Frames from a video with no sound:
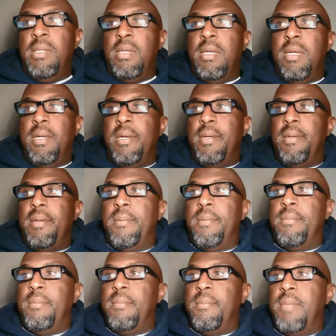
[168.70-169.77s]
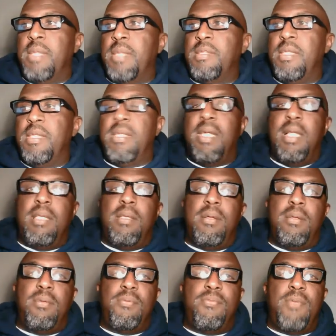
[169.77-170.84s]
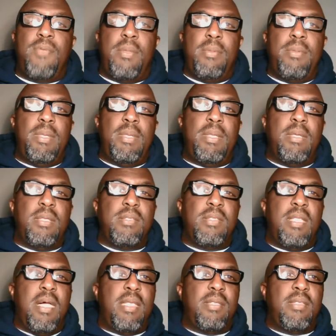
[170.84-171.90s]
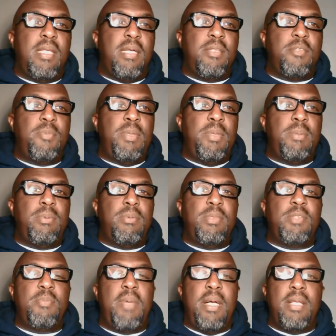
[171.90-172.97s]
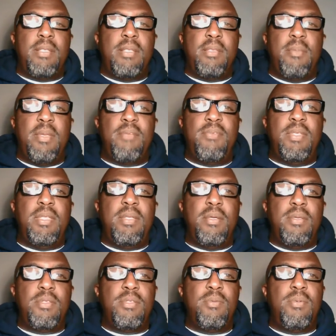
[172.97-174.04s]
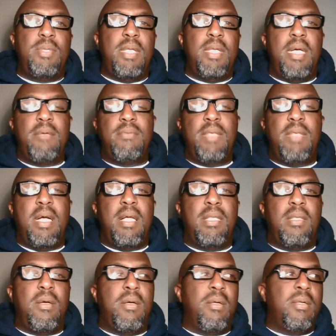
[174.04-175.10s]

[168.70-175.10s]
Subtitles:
Um, I say that I learn from it because a lot of times people respond to my videos and we have dialogue.